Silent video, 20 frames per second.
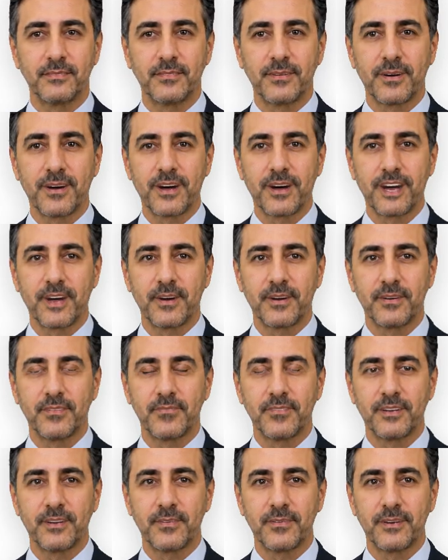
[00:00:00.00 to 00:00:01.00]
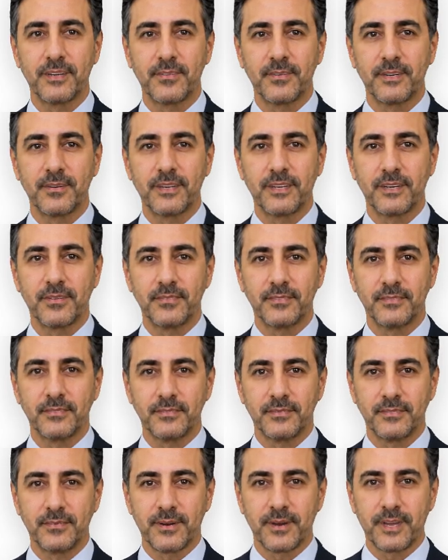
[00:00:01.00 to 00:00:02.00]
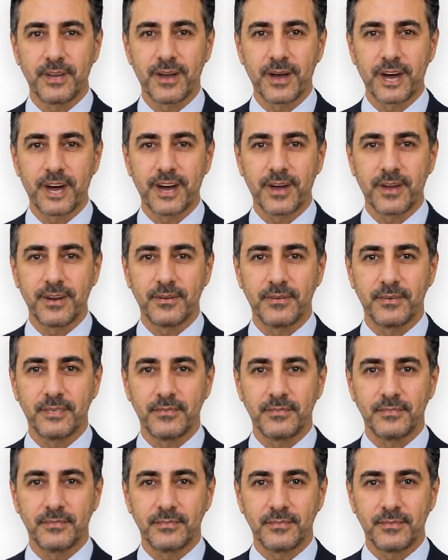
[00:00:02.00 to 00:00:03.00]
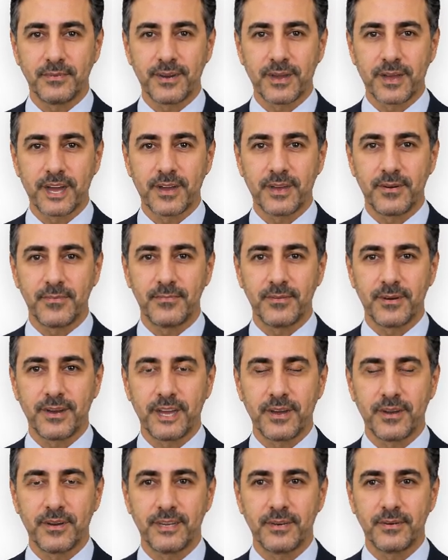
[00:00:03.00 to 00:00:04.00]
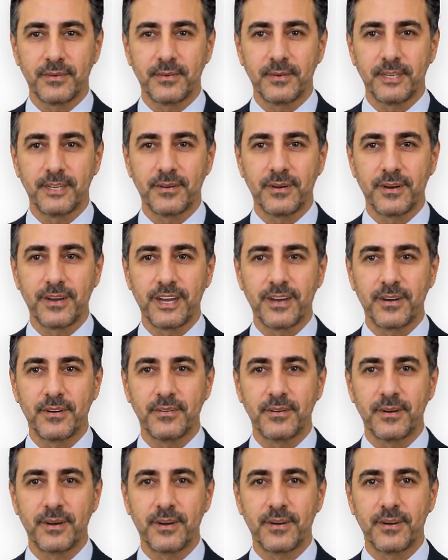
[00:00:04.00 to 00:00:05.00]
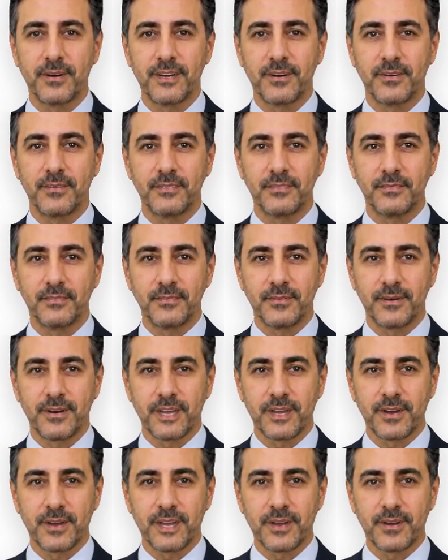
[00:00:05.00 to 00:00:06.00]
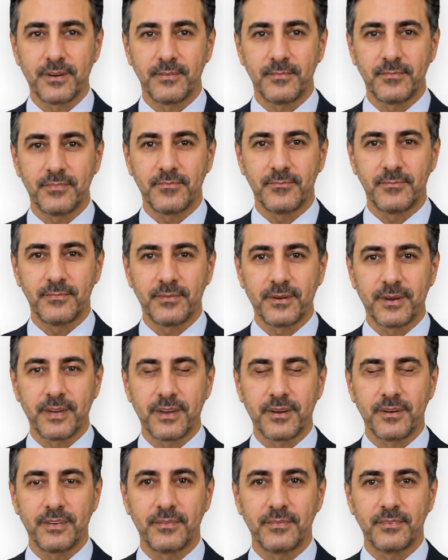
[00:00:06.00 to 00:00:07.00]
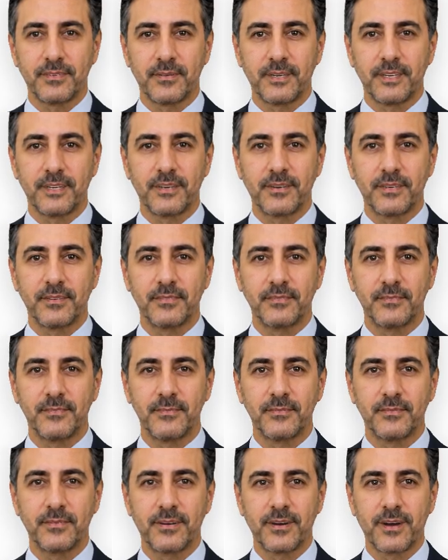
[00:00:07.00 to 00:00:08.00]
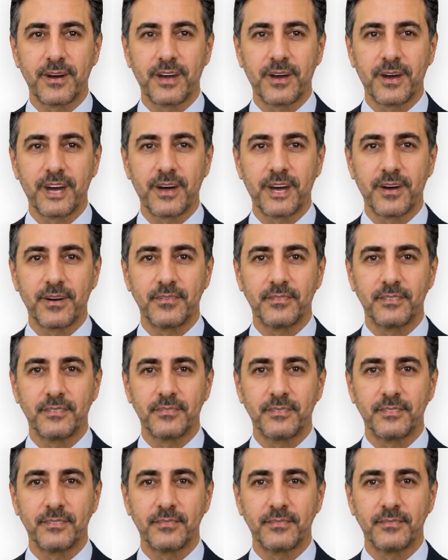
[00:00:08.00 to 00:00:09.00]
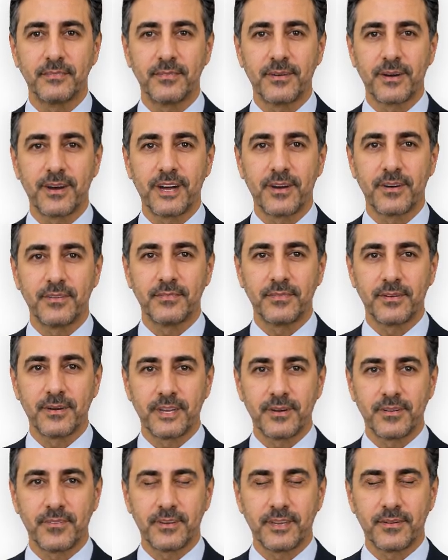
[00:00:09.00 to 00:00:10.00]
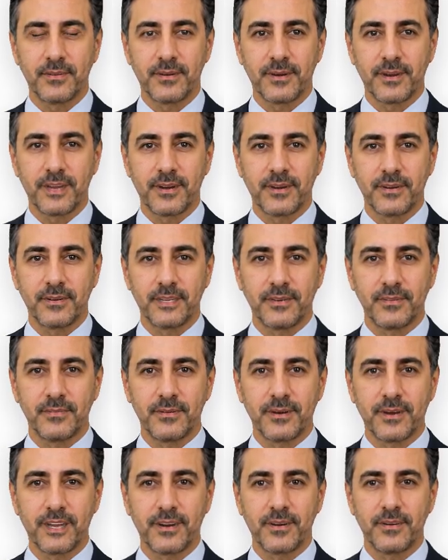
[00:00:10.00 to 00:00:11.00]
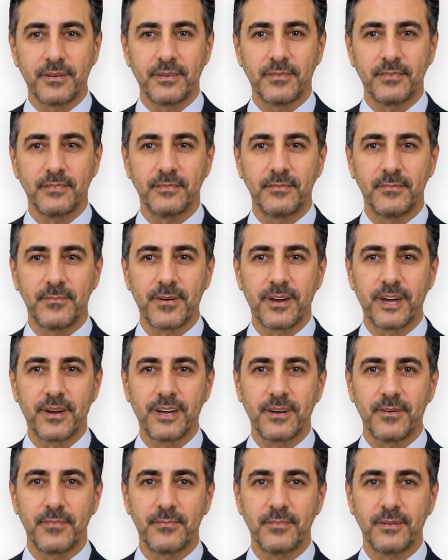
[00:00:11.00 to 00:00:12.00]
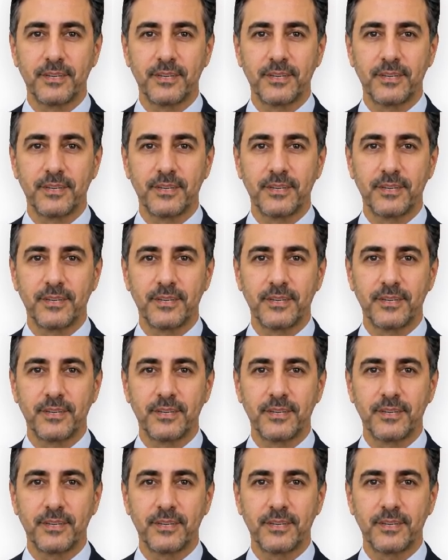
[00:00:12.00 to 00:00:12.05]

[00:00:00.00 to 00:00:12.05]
This is what the finished plan looks like. Notice the register. It's not a medical record with clinical shorthand. It's a document a patient can sit with at home and actually understand. That matters for the moment that comes next because you're about